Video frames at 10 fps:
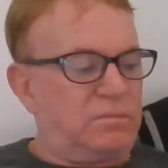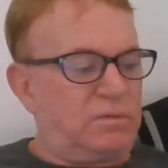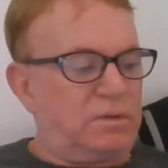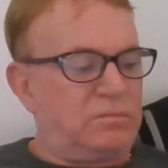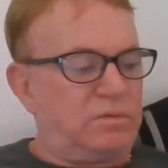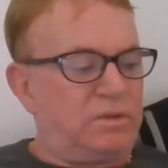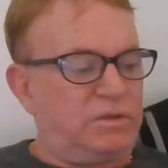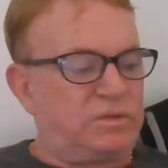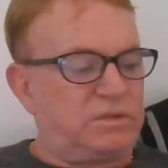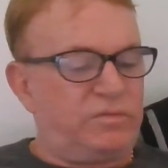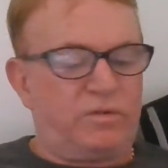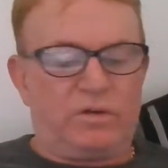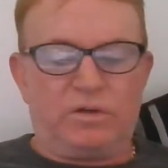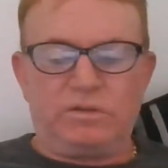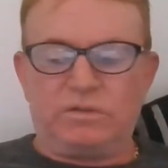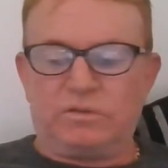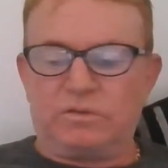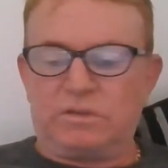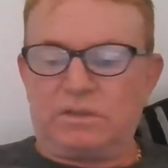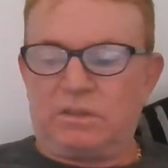what we used to find
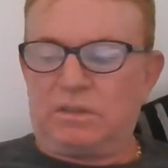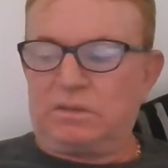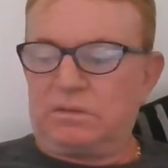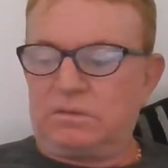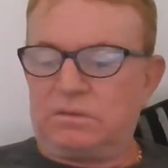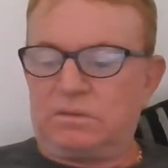daunting